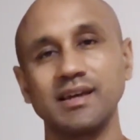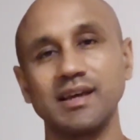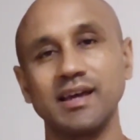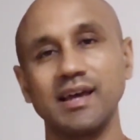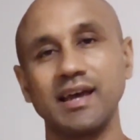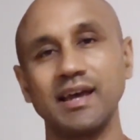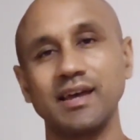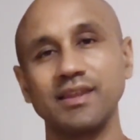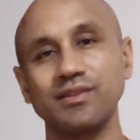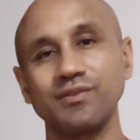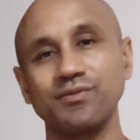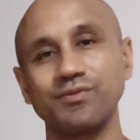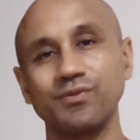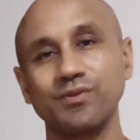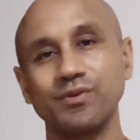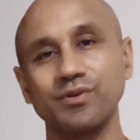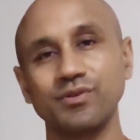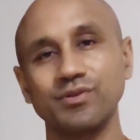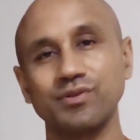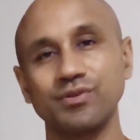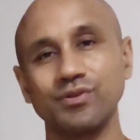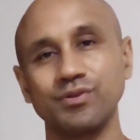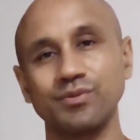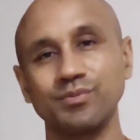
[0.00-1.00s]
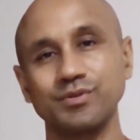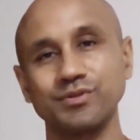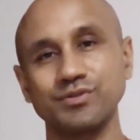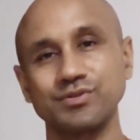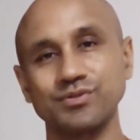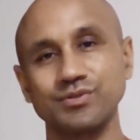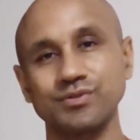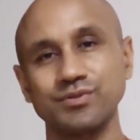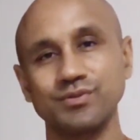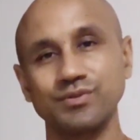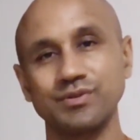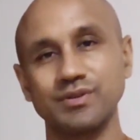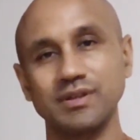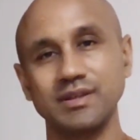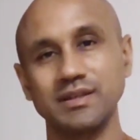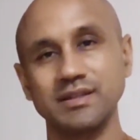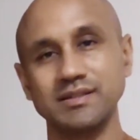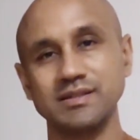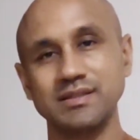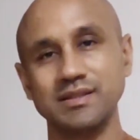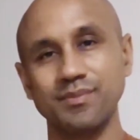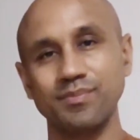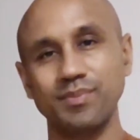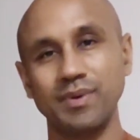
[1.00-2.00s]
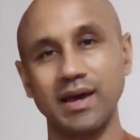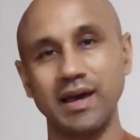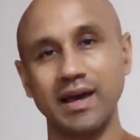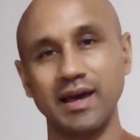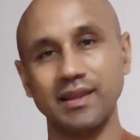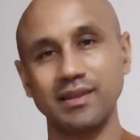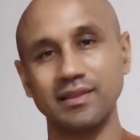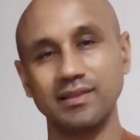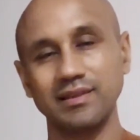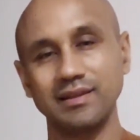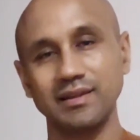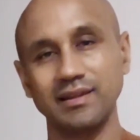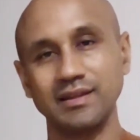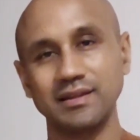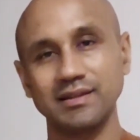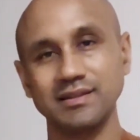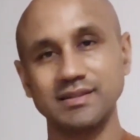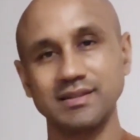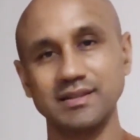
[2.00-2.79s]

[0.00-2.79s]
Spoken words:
And the fourth Noble Truth is the path leading